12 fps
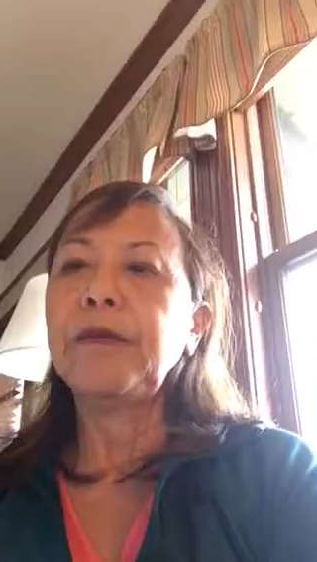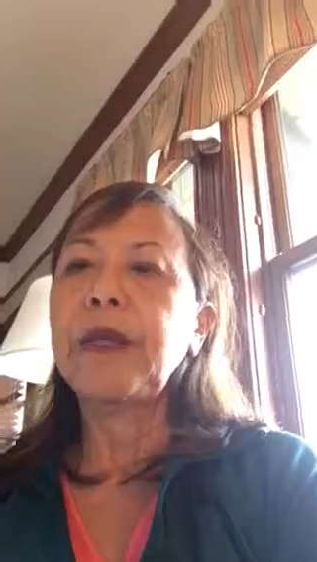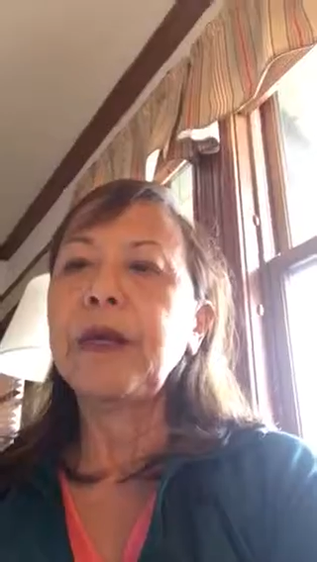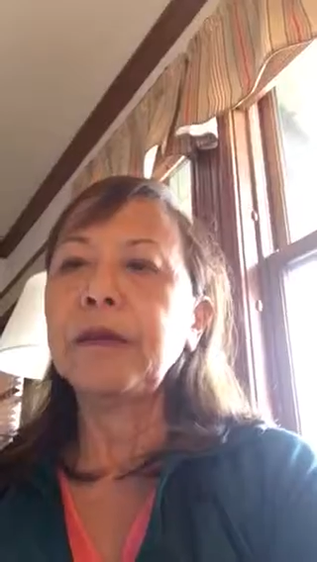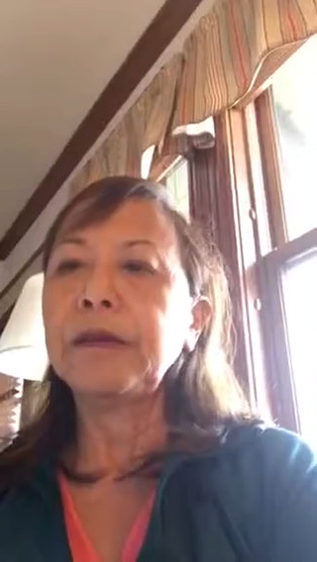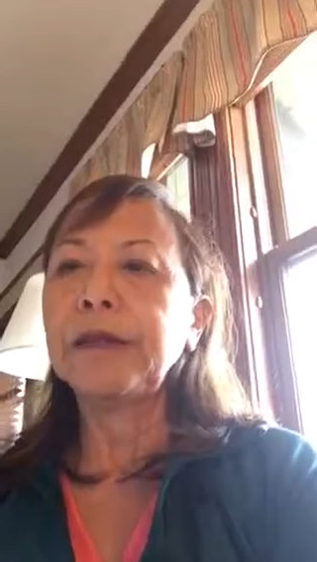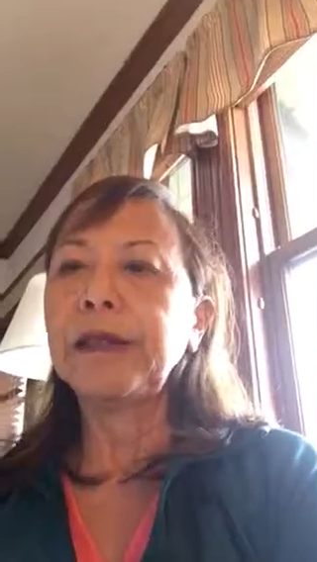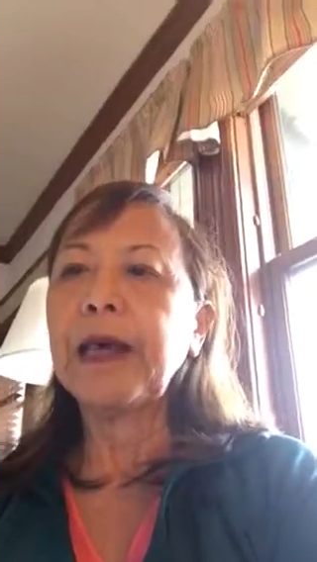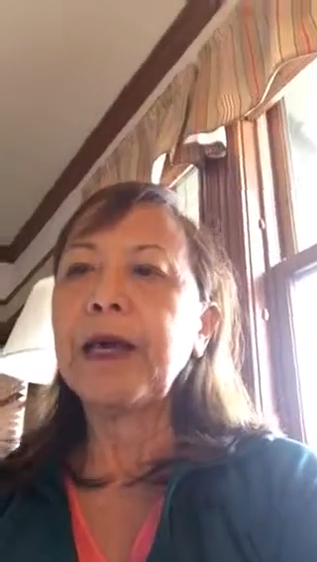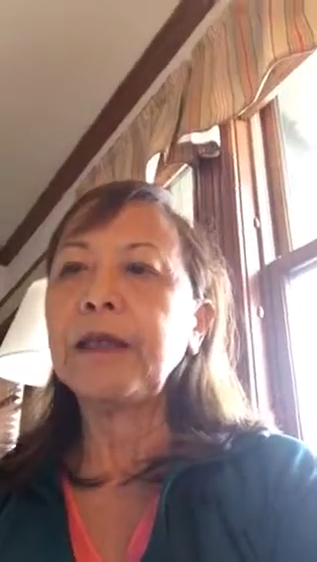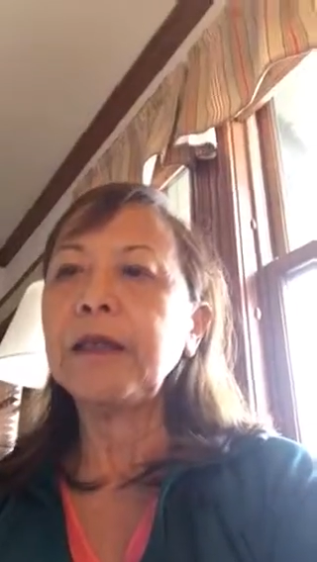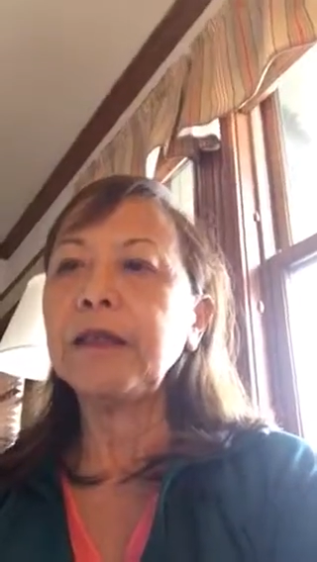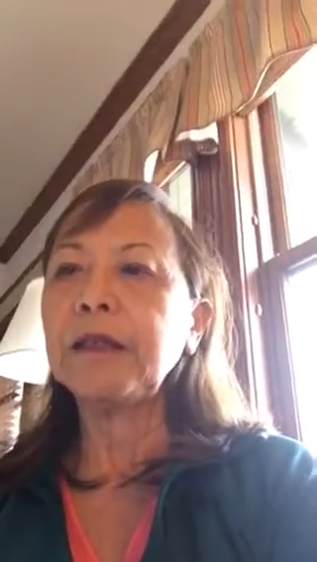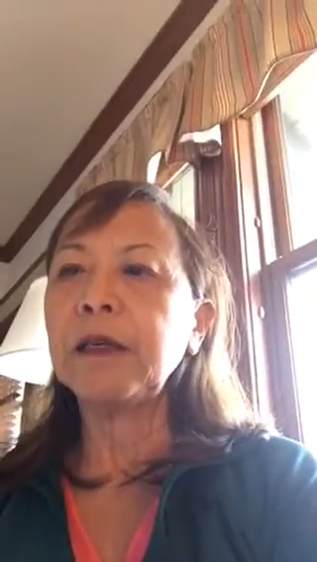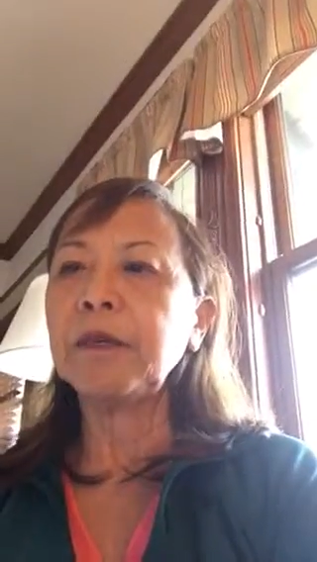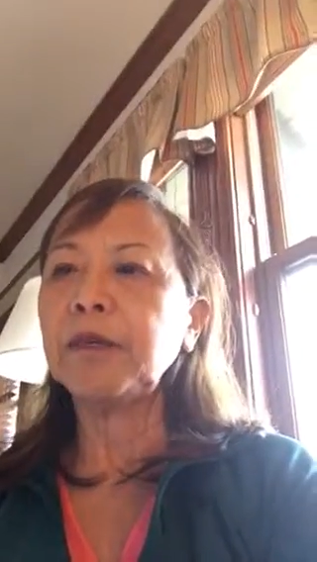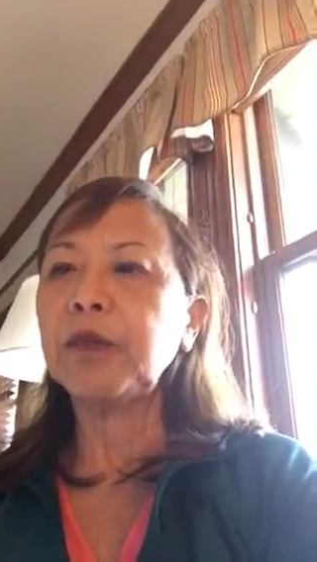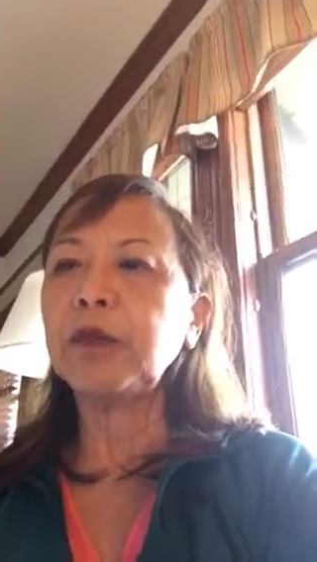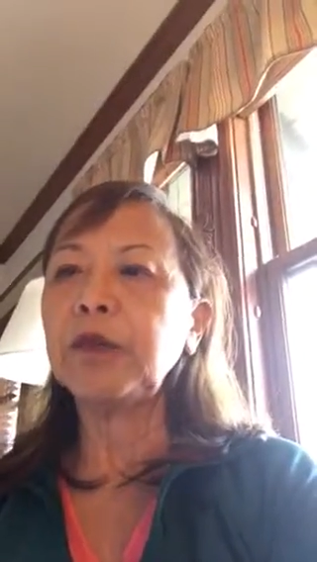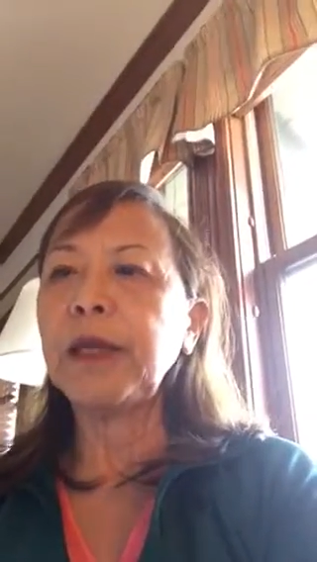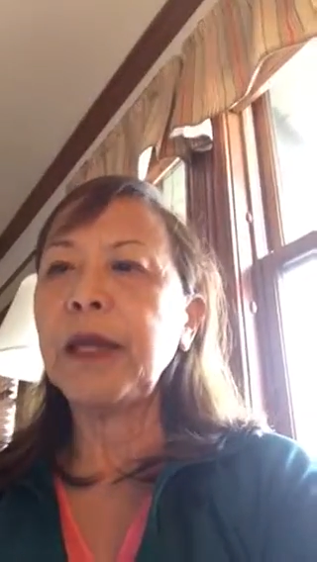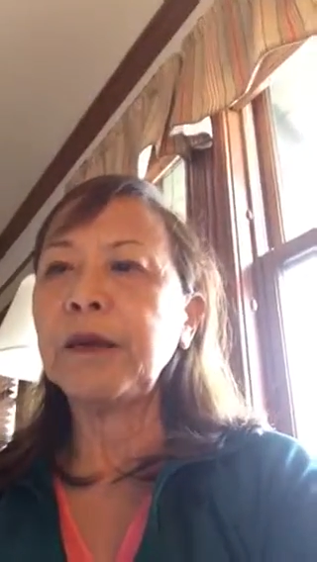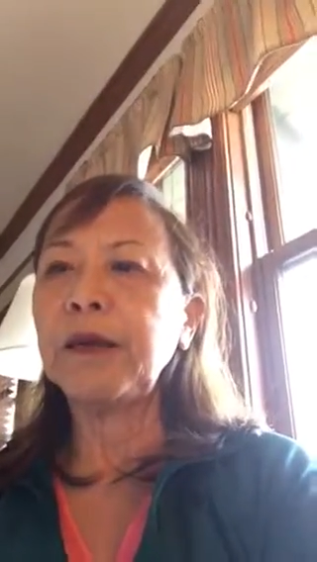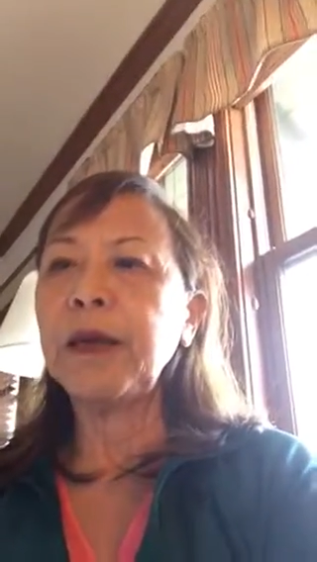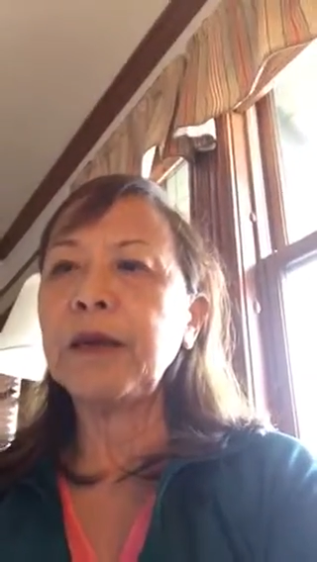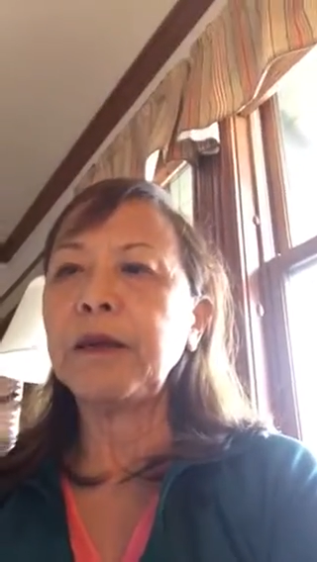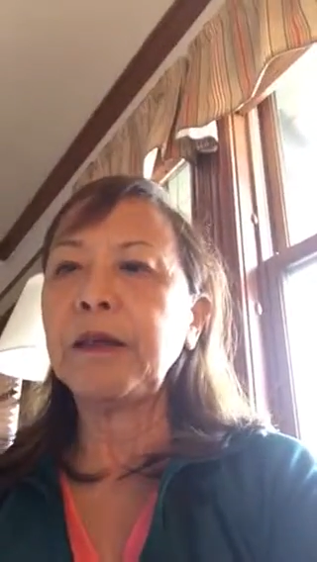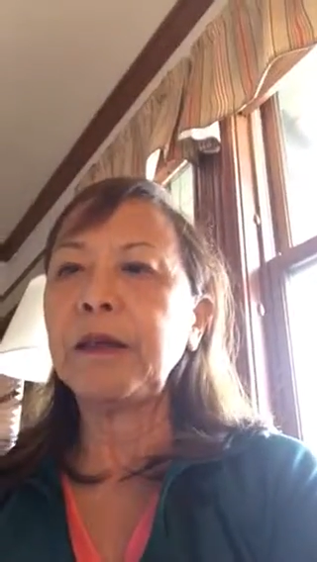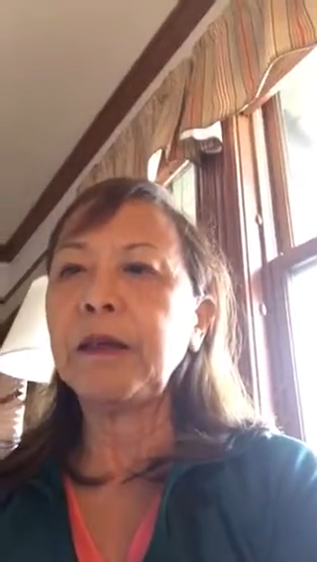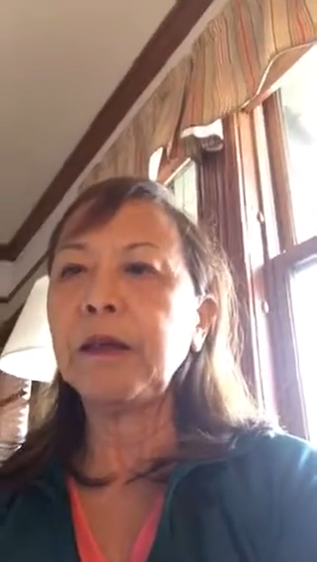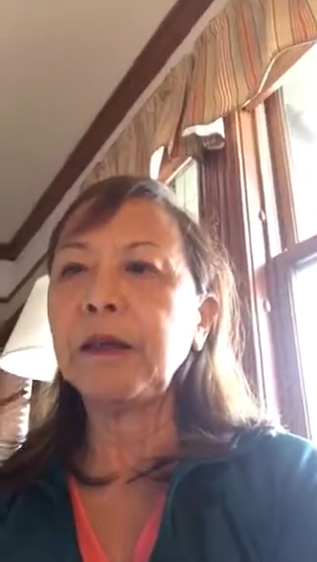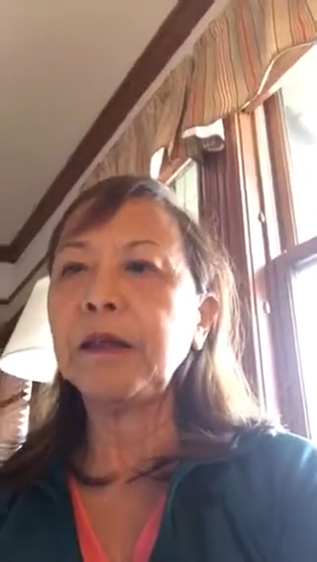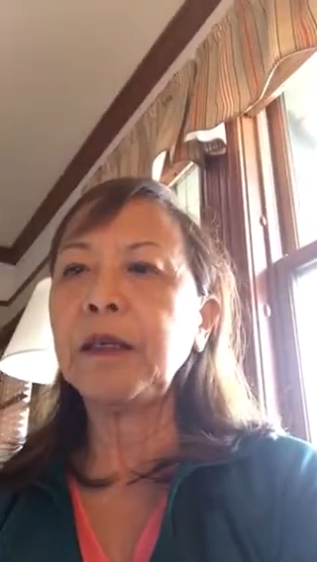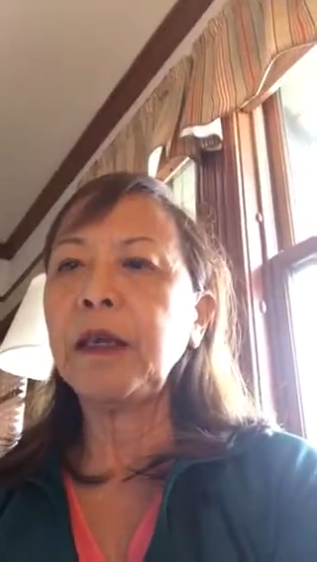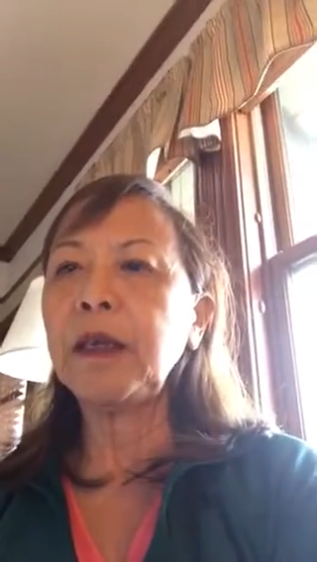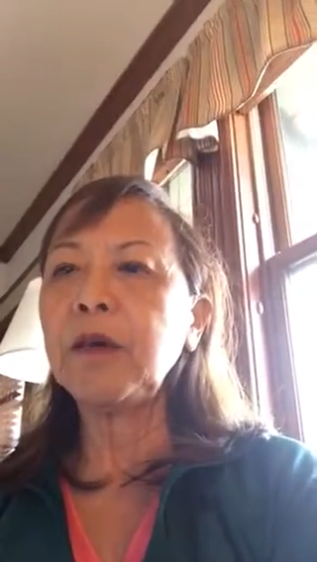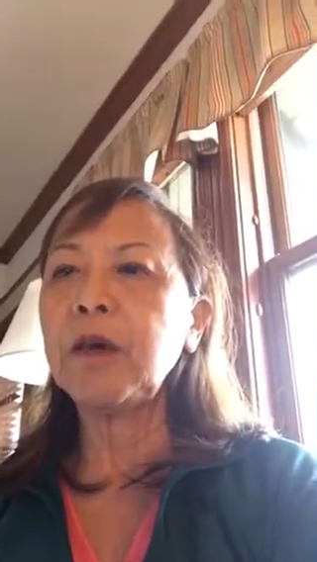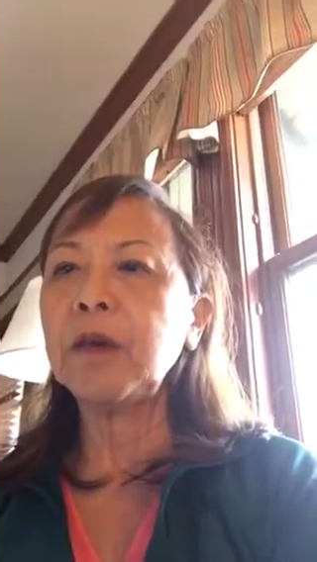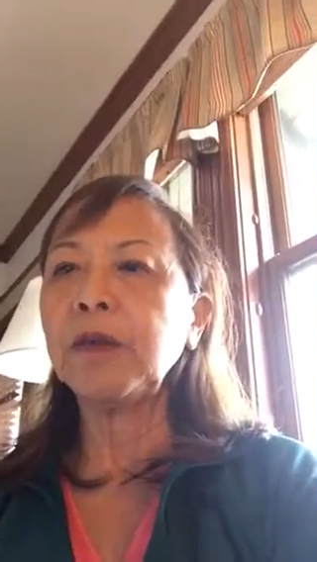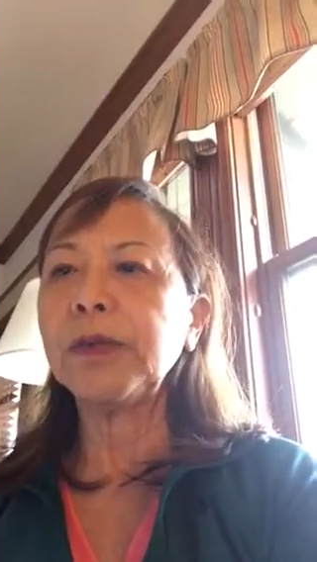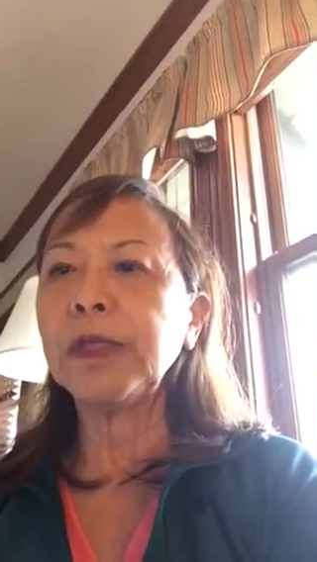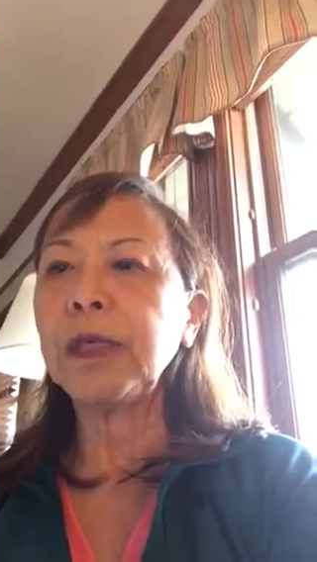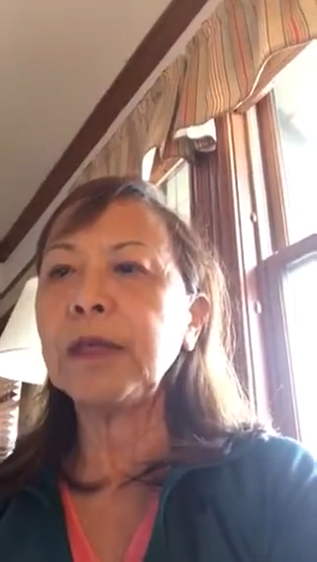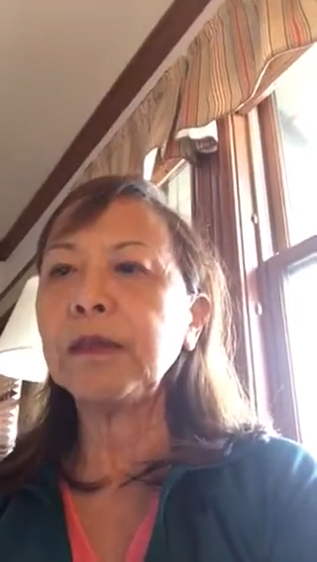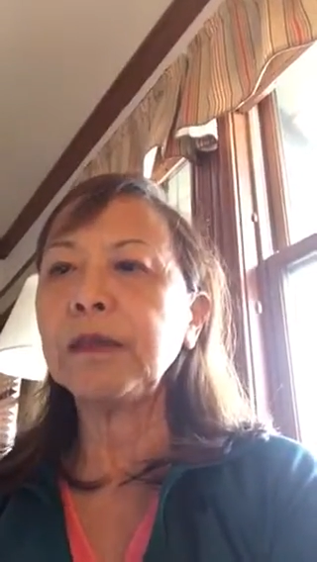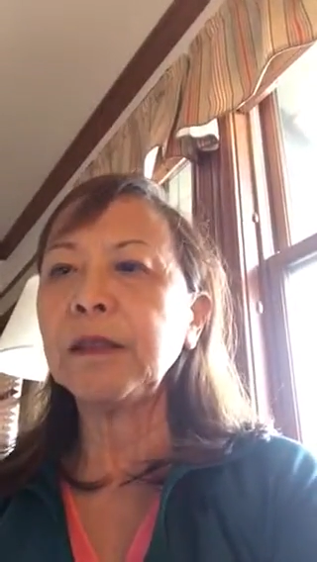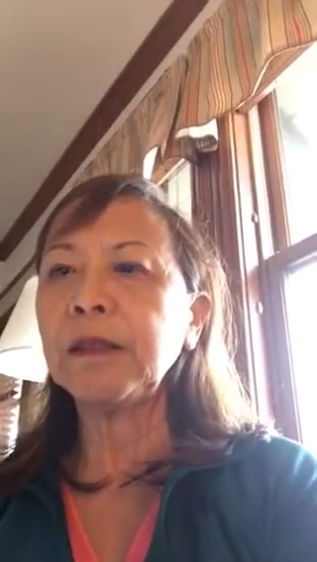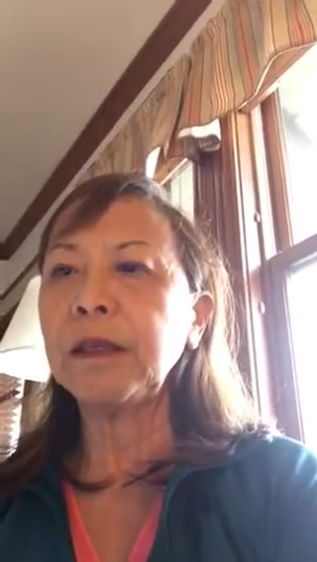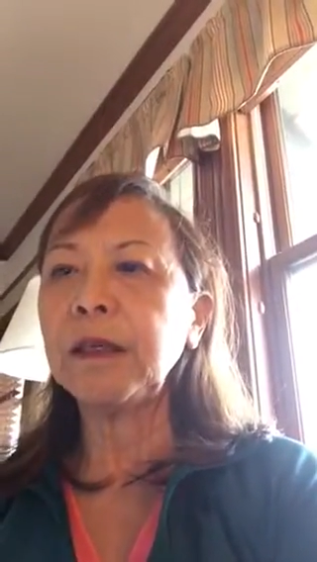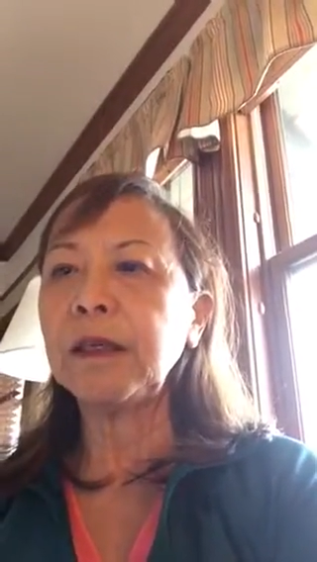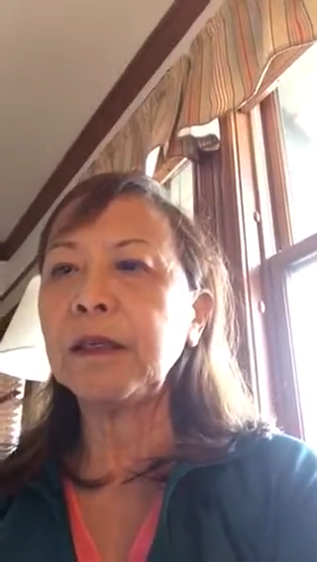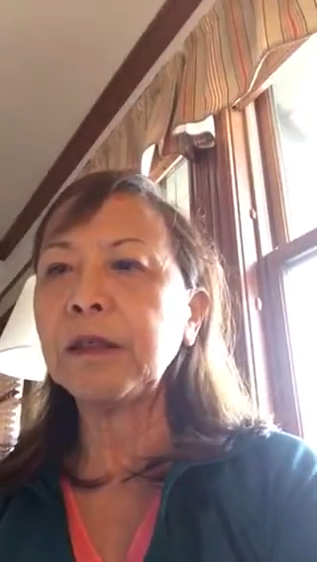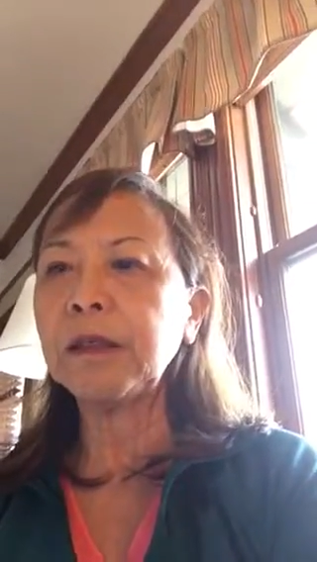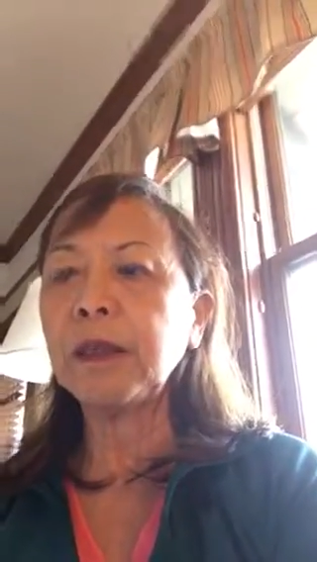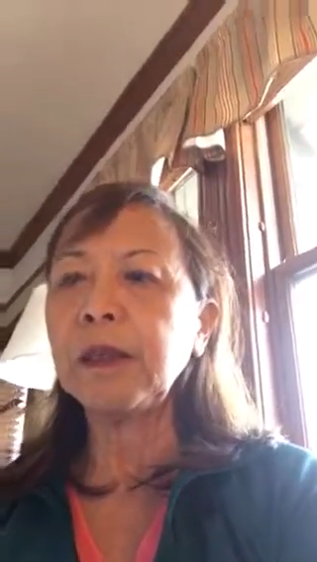Then, guiding them to an eddy, the eagles in the lead,